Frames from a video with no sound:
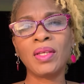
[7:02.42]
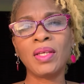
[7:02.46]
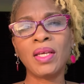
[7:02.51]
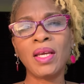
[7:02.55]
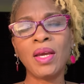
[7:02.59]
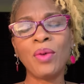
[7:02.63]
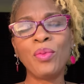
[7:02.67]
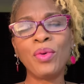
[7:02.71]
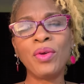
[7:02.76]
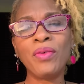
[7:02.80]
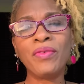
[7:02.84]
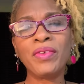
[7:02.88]

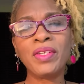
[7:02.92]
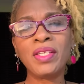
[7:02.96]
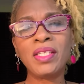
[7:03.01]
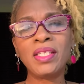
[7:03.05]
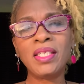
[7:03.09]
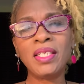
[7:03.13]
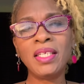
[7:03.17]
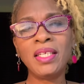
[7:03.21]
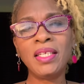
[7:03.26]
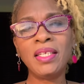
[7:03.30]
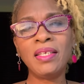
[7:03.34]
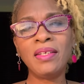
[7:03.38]
And we
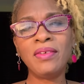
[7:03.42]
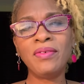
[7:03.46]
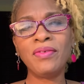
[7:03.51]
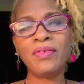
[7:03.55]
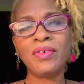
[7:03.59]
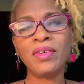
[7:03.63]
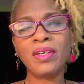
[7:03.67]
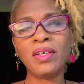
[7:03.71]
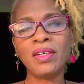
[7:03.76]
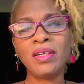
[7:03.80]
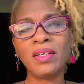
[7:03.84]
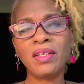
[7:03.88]
receive
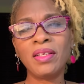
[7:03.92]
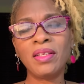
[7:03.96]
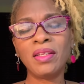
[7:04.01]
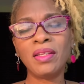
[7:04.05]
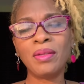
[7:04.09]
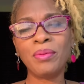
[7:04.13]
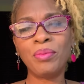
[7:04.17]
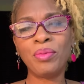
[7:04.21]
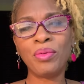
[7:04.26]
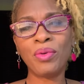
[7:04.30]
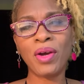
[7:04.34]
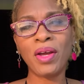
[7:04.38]
the
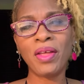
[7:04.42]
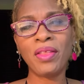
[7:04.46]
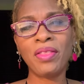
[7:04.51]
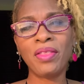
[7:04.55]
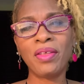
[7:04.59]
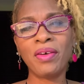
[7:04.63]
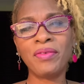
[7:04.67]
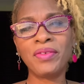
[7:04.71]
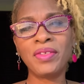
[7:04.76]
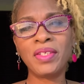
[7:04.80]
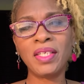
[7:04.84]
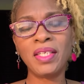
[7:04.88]
breath
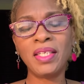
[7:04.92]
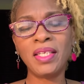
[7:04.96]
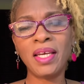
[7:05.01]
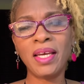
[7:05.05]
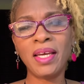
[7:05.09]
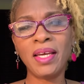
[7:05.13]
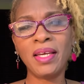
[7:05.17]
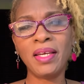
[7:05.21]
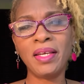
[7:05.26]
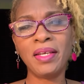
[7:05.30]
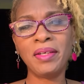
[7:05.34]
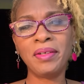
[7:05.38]
of
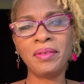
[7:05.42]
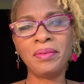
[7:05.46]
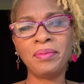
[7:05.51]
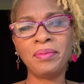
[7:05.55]
today,